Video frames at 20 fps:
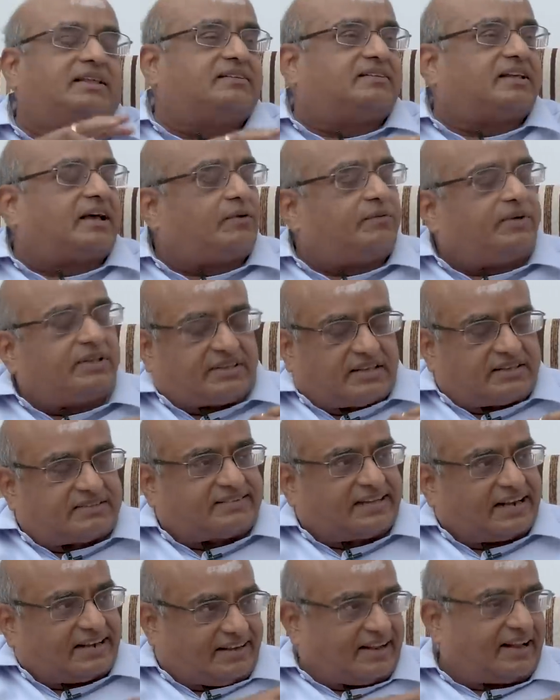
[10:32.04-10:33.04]
the services
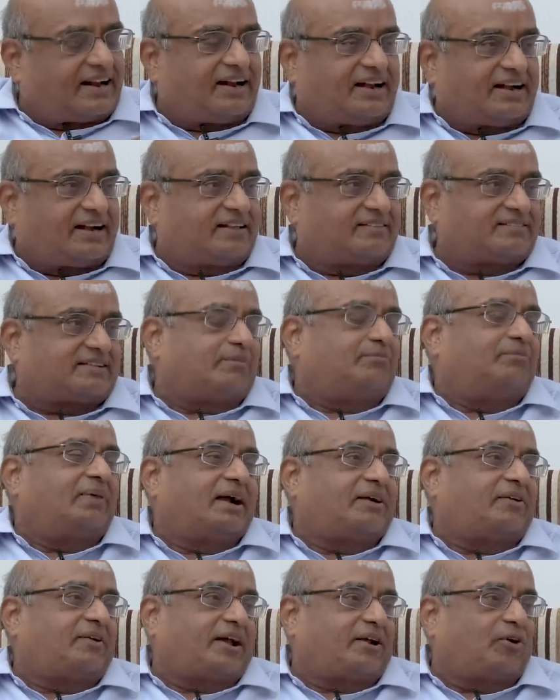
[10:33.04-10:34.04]
sector, let us come
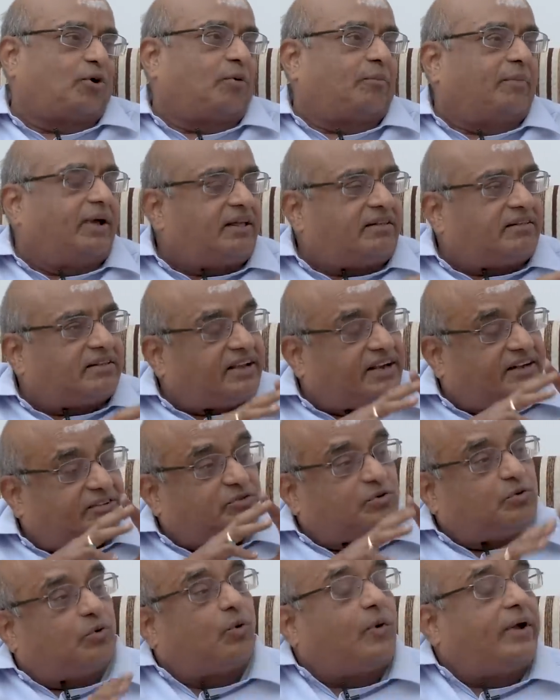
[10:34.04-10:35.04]
back to economics,
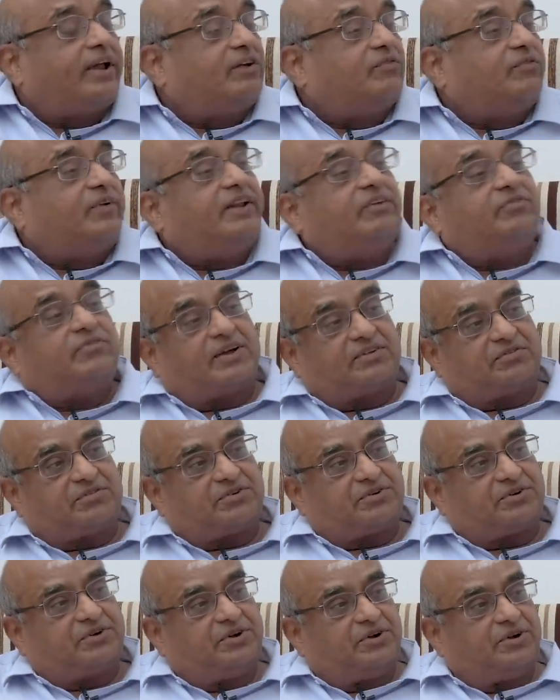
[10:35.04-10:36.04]
it's growing very
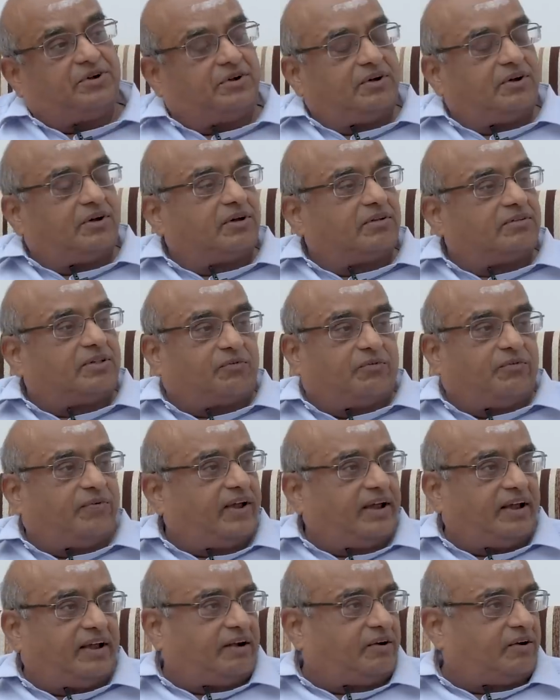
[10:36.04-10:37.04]
fast. The
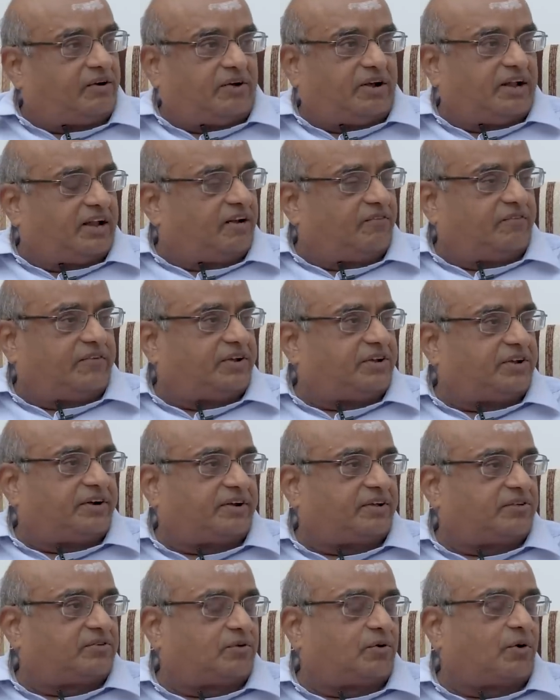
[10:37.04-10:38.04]
way in which it is